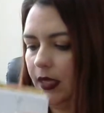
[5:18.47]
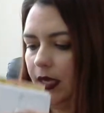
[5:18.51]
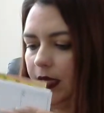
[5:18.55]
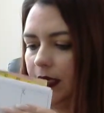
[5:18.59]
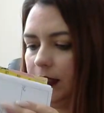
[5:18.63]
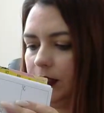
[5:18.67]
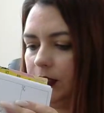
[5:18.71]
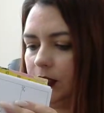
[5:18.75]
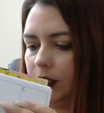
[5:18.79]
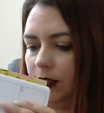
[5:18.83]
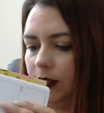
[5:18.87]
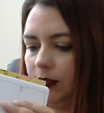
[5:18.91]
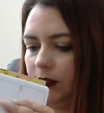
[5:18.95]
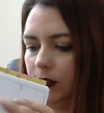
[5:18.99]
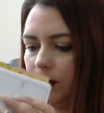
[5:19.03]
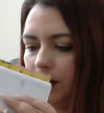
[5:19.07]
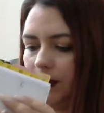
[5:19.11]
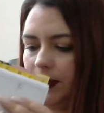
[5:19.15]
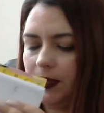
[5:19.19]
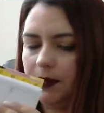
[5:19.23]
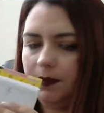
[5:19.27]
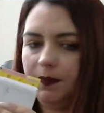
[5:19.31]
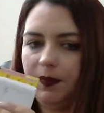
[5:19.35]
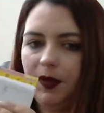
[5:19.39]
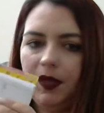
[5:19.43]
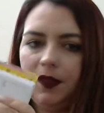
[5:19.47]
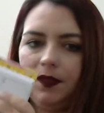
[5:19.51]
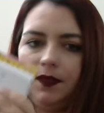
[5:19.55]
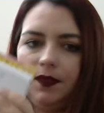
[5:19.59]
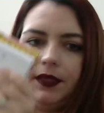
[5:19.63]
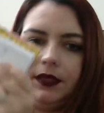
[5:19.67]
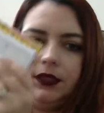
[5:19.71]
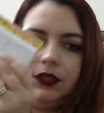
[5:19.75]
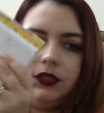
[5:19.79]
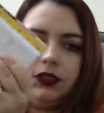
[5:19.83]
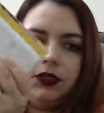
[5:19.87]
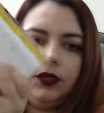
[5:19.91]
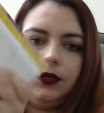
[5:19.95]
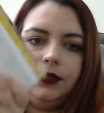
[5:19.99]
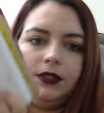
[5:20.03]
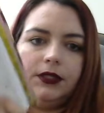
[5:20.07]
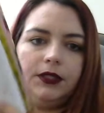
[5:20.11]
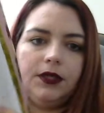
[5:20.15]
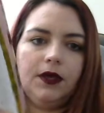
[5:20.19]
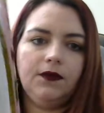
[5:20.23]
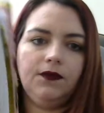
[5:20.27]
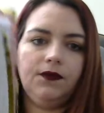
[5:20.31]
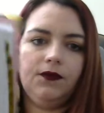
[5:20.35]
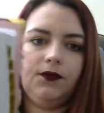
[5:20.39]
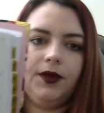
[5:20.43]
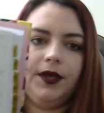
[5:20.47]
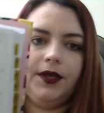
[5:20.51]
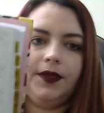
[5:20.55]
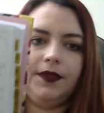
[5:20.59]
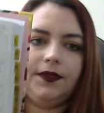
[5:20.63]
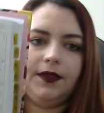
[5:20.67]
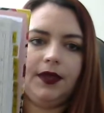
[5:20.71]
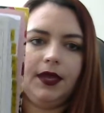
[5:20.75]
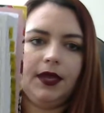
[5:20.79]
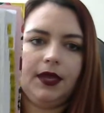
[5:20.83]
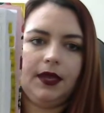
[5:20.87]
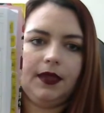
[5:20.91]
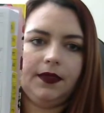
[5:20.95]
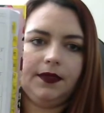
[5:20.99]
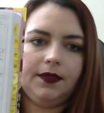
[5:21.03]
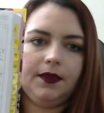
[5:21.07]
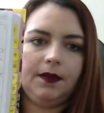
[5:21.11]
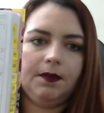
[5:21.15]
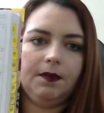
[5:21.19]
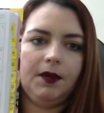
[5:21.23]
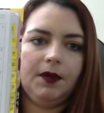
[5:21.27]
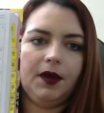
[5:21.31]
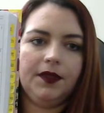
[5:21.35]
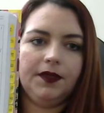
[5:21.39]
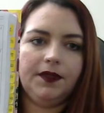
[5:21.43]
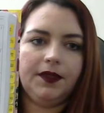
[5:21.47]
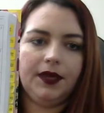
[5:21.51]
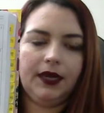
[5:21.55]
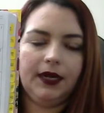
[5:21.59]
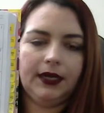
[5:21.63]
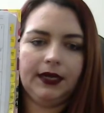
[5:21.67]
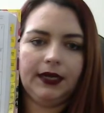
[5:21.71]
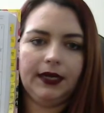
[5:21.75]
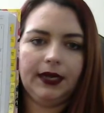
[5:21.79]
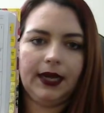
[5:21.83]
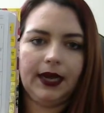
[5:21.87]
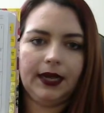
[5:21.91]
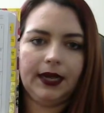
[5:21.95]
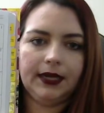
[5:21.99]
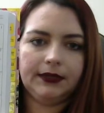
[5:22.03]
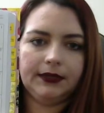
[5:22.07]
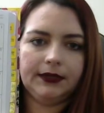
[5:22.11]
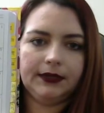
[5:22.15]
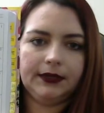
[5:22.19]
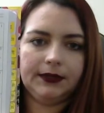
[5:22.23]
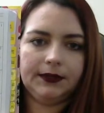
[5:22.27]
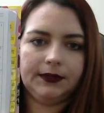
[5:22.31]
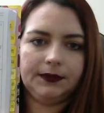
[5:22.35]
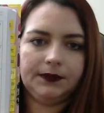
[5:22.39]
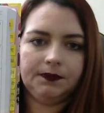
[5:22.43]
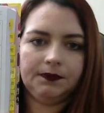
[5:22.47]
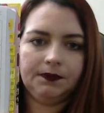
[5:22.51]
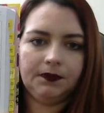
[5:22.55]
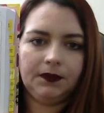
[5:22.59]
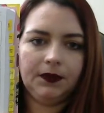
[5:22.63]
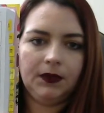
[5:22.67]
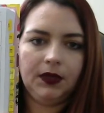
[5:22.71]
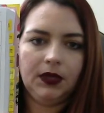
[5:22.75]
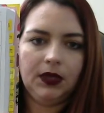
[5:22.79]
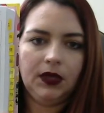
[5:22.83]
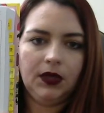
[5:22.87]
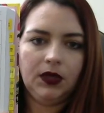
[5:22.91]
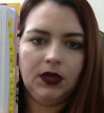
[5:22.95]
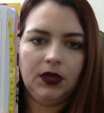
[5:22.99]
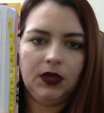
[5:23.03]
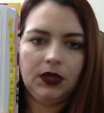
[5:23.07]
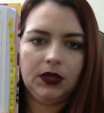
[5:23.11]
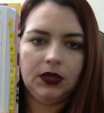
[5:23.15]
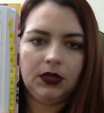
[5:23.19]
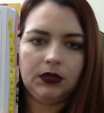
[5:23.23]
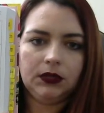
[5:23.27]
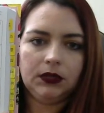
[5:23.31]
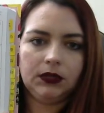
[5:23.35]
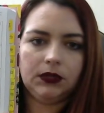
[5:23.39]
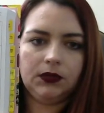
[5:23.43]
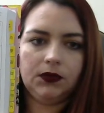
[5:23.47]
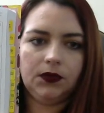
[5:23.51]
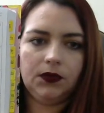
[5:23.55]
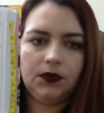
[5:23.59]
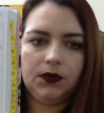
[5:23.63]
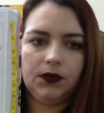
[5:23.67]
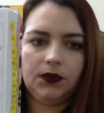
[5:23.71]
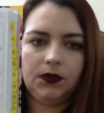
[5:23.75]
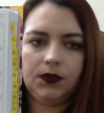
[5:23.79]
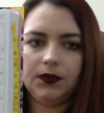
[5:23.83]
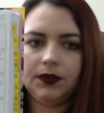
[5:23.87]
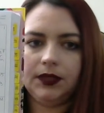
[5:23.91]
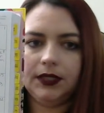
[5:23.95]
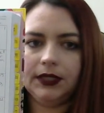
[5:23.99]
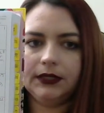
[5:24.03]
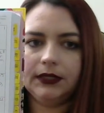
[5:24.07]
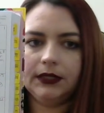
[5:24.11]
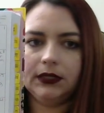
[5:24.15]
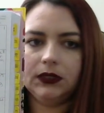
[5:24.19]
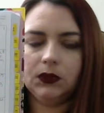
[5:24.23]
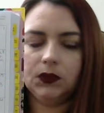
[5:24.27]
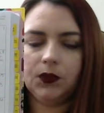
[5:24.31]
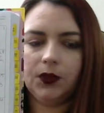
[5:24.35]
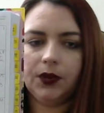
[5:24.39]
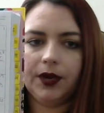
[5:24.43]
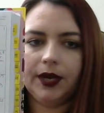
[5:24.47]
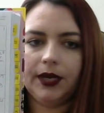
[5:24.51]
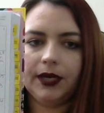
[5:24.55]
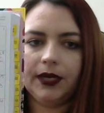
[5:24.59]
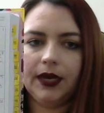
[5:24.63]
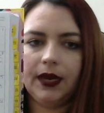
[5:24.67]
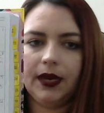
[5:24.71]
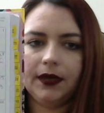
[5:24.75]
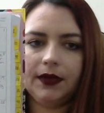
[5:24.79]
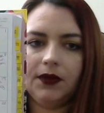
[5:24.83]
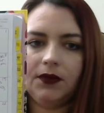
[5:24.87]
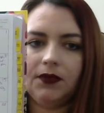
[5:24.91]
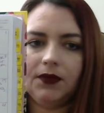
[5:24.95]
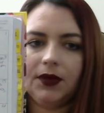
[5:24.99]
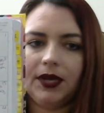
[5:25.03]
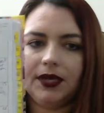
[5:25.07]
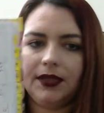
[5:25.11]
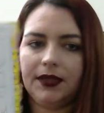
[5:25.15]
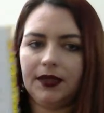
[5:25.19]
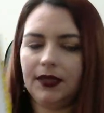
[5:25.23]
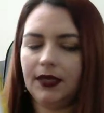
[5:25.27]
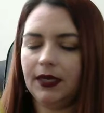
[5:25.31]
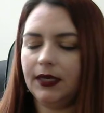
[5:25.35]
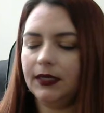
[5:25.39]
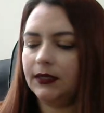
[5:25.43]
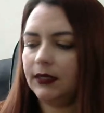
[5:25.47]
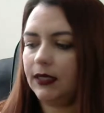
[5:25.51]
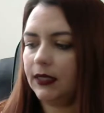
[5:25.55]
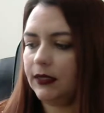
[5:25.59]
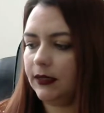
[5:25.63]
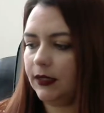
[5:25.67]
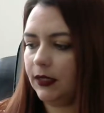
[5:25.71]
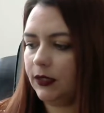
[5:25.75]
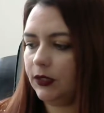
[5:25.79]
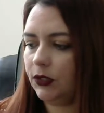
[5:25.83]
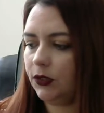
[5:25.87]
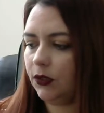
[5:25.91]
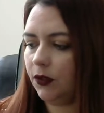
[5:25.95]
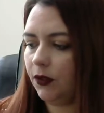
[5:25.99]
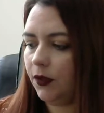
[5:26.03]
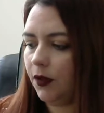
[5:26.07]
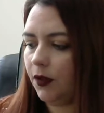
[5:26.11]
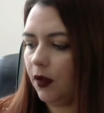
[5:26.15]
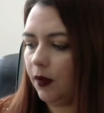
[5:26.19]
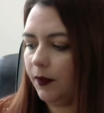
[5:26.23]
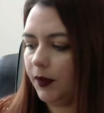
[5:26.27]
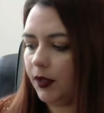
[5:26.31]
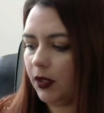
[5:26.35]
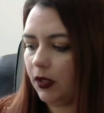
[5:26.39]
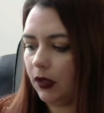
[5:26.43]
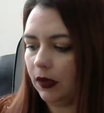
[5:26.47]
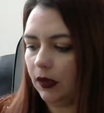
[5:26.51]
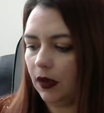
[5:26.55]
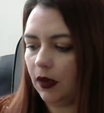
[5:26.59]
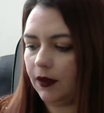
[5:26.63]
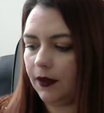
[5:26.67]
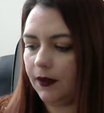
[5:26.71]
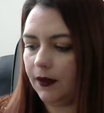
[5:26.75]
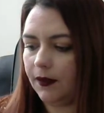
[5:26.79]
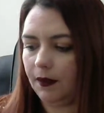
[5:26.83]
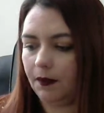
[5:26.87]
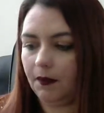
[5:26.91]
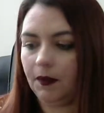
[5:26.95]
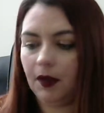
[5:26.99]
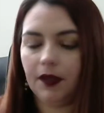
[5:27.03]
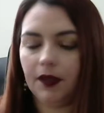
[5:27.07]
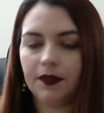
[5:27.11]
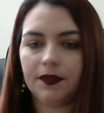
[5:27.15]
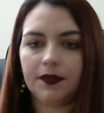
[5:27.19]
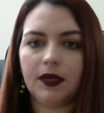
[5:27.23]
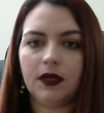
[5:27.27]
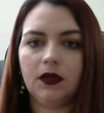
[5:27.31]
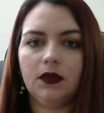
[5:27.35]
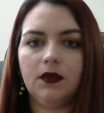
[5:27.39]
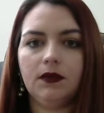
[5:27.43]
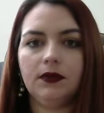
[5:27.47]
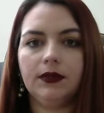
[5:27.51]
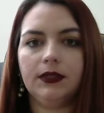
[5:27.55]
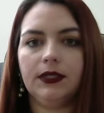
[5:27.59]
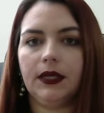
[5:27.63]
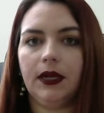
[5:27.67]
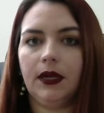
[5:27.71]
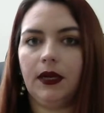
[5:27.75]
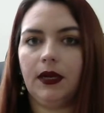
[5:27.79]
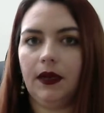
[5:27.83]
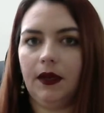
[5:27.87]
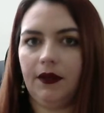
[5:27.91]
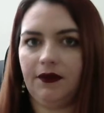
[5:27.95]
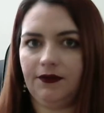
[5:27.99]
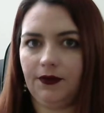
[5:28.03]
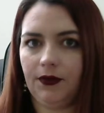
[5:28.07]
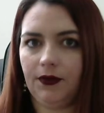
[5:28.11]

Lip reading: starts with the month. It starts off with the month at a glance. So this is where I kind of write things as they start coming along in the month. I use it a lot